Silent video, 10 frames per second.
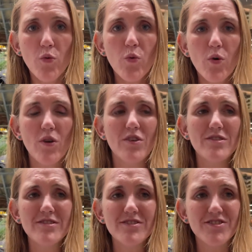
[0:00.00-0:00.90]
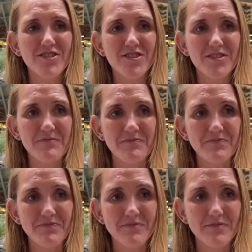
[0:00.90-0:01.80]
And as my friend said who
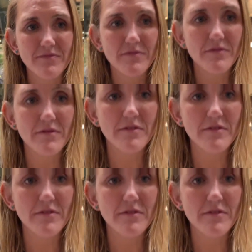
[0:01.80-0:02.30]
bought it,